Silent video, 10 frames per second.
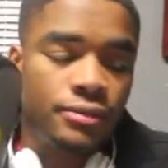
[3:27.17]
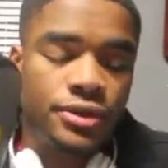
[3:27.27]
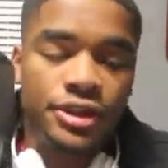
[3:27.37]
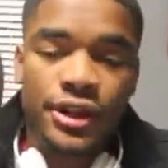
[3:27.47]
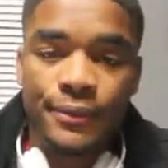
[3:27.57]

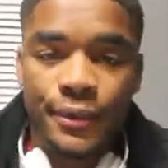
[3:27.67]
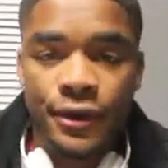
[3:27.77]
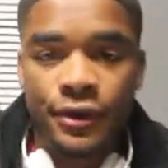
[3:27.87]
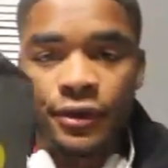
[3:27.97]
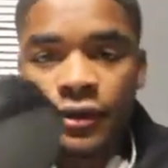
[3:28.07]

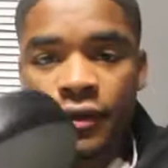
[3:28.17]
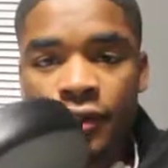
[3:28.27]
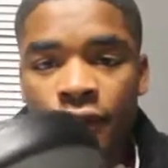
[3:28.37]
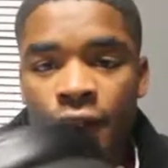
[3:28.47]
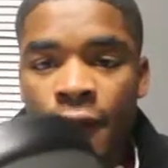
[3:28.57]
slipping,
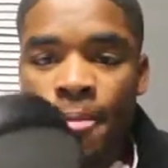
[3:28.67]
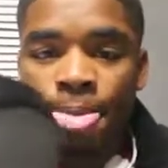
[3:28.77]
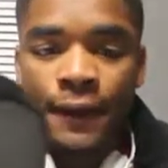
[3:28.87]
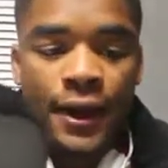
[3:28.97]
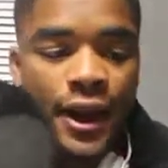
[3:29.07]

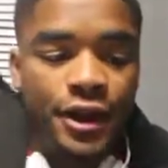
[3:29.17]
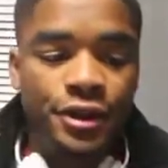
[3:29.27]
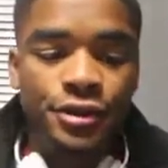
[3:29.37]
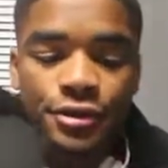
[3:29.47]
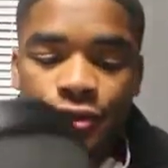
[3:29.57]

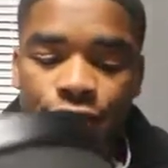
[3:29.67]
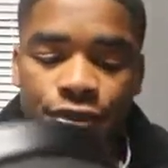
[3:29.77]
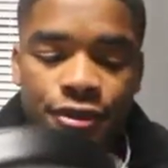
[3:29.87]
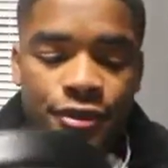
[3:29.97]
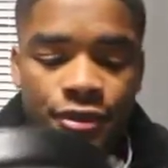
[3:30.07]
angles.